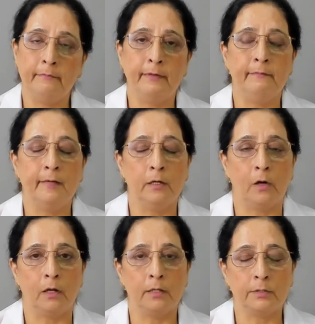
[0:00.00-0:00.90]
we will
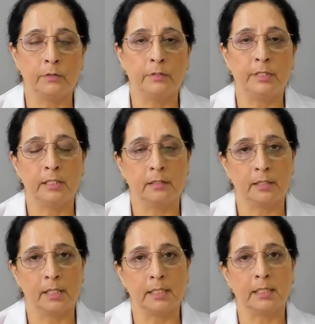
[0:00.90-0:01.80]
also
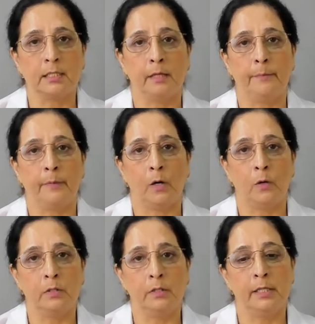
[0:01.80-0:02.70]
discuss
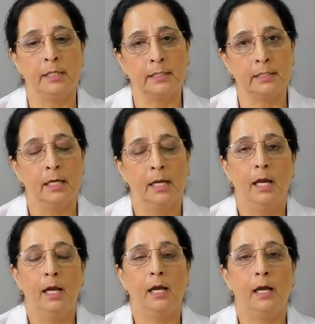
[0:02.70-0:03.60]
about this,
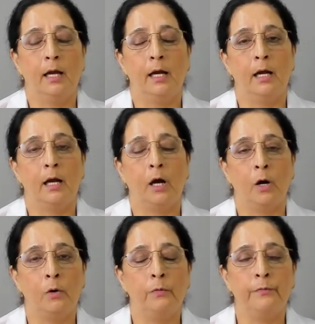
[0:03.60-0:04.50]

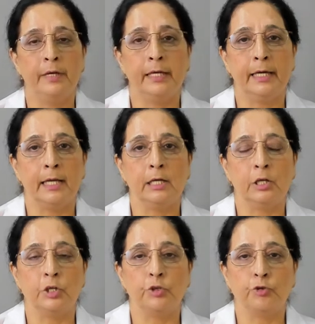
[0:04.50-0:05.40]
how we can
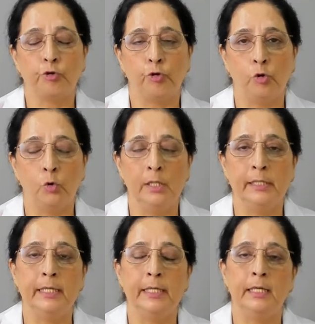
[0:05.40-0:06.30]
control
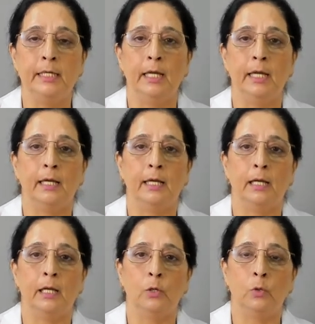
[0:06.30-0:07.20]
the
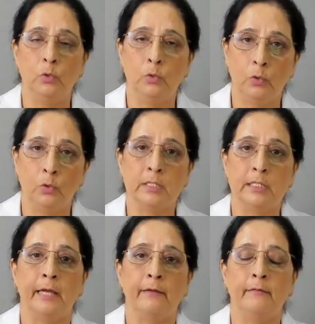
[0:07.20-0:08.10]
glucose
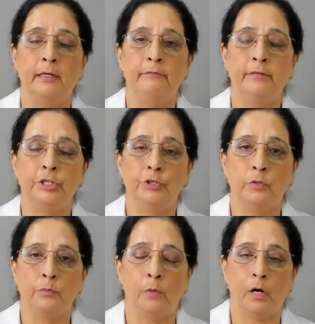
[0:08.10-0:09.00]
level. We should